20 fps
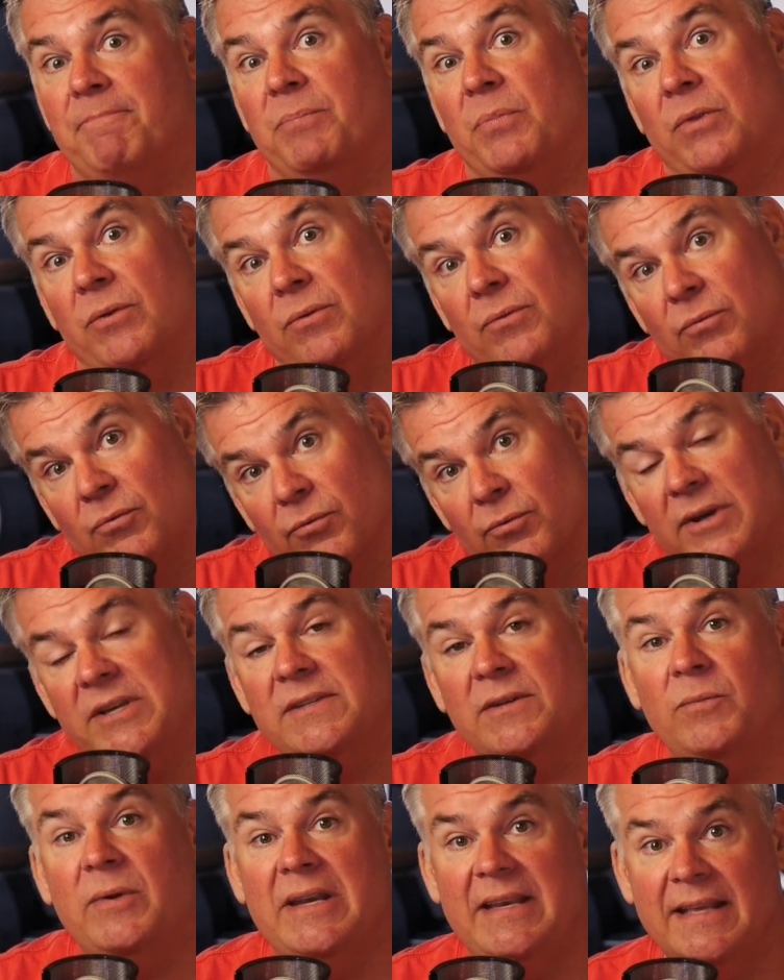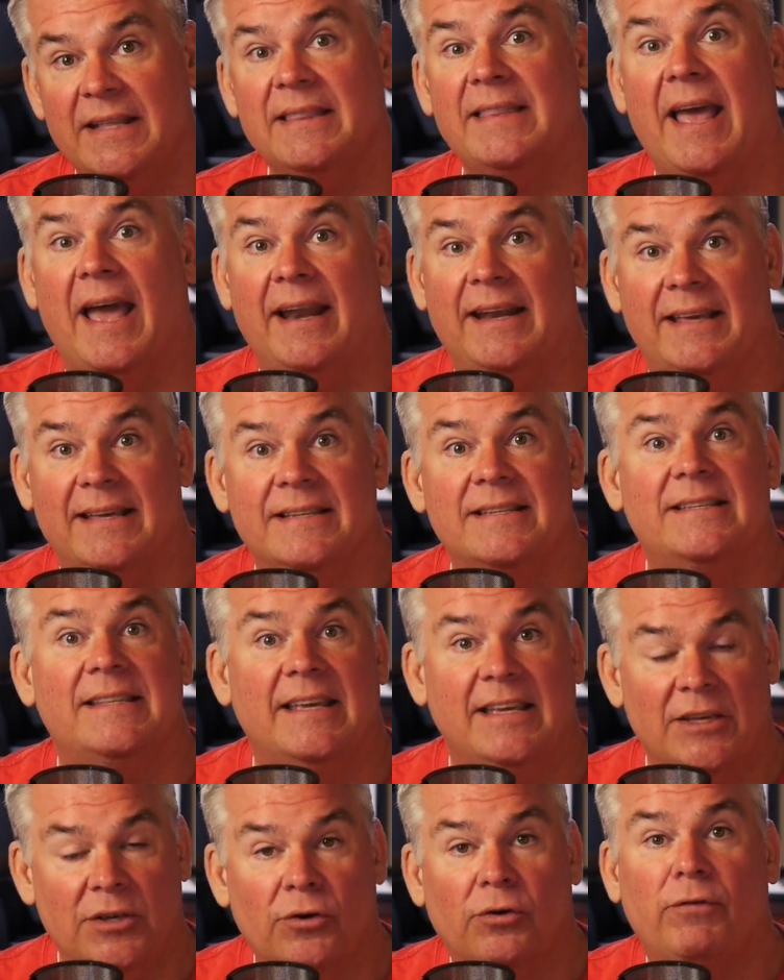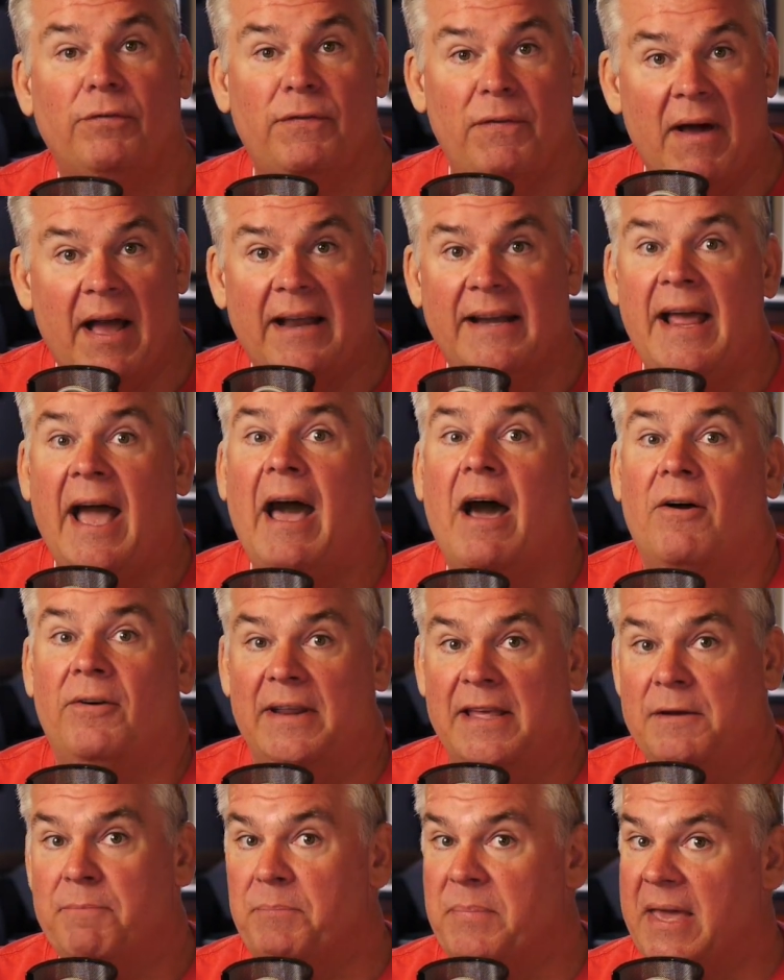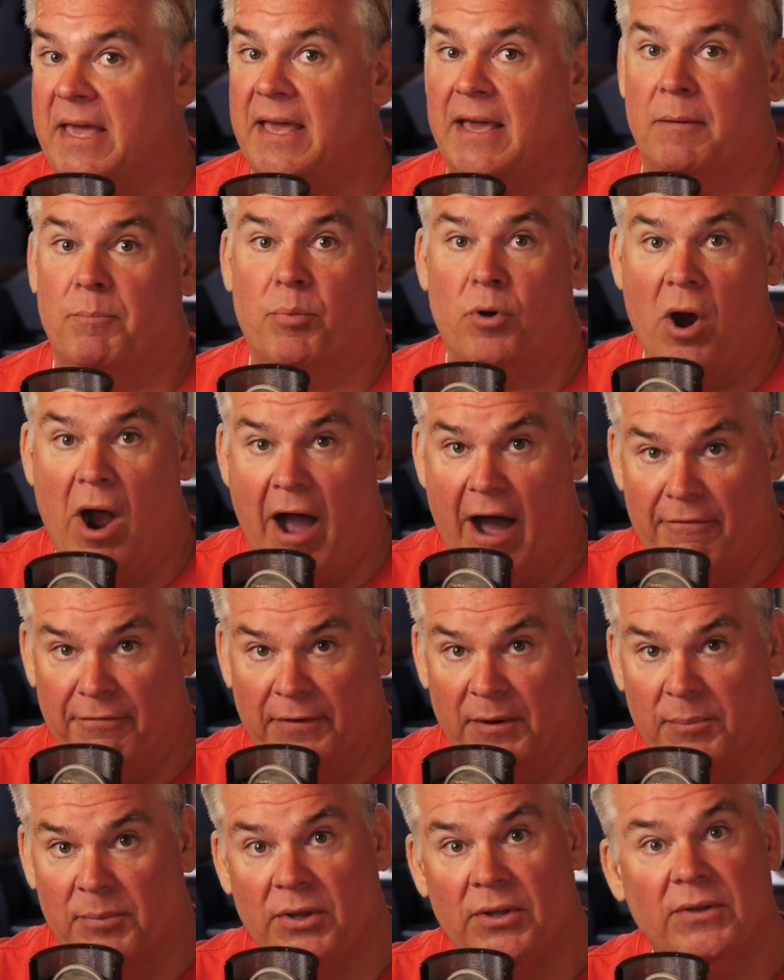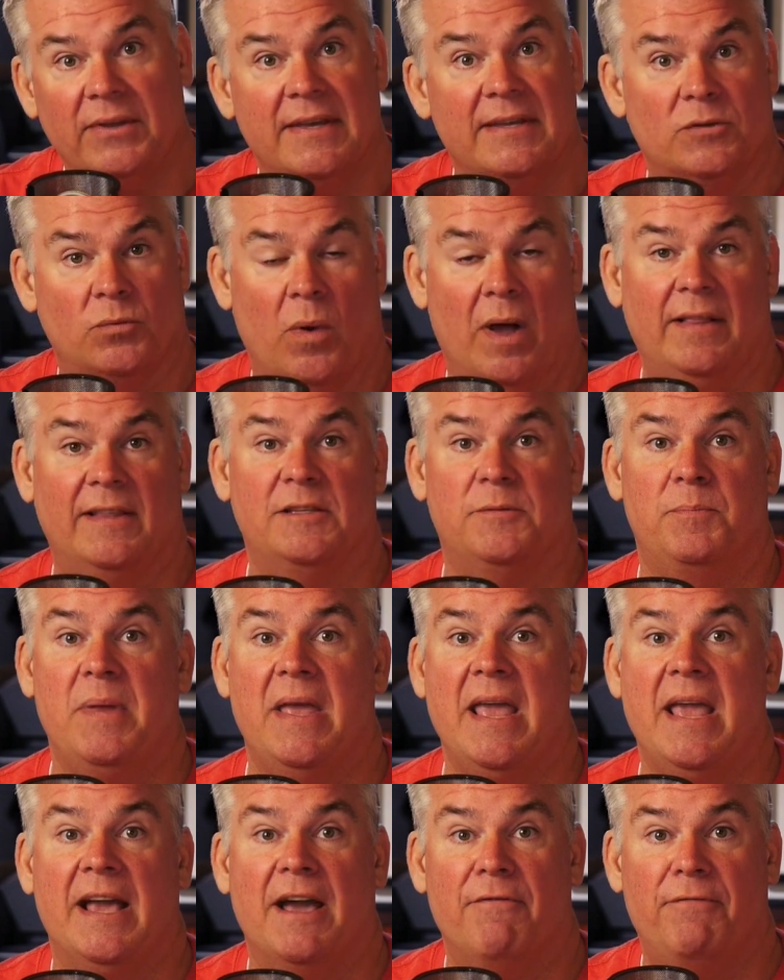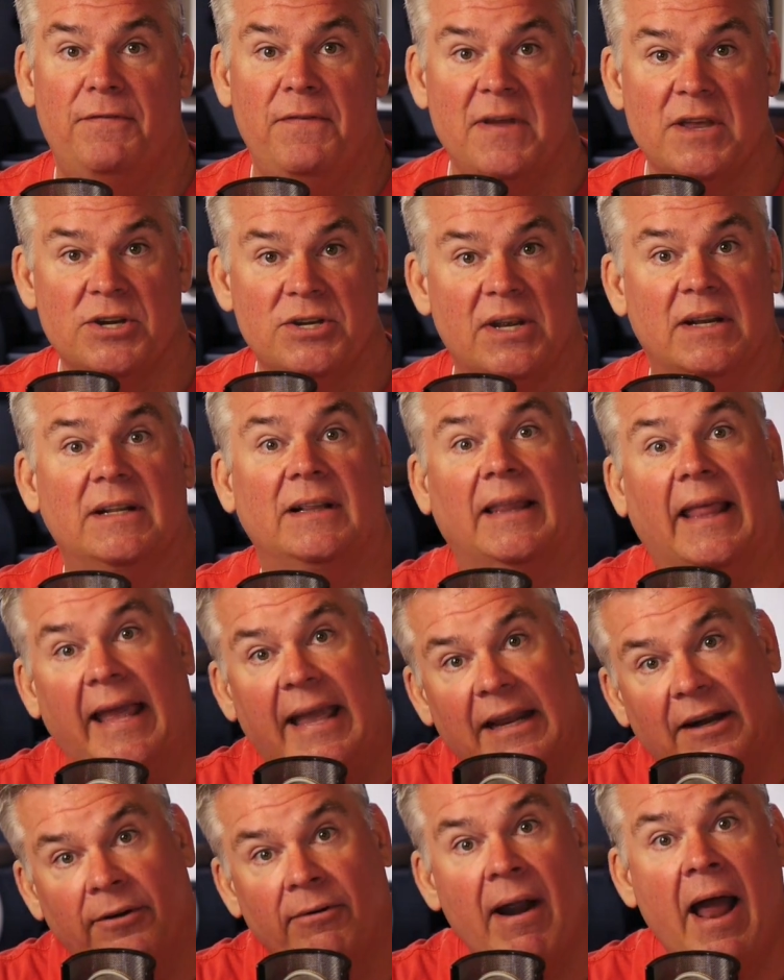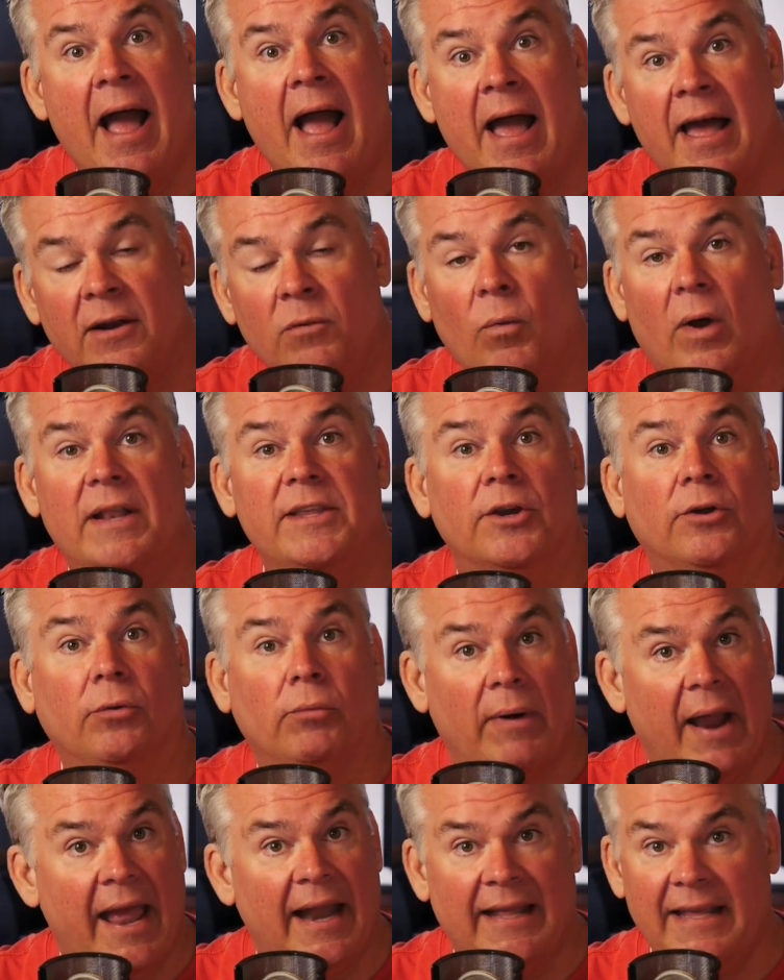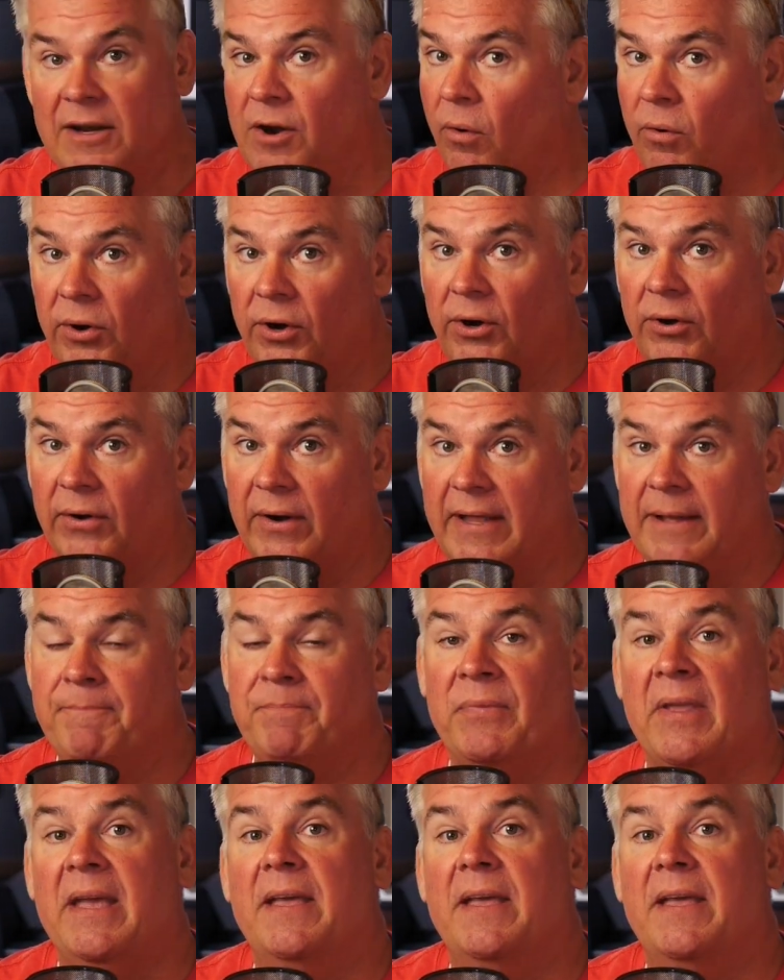The reason we did that is that you'll find out in being profitable as well as being efficient later on when you're ready, no hurry.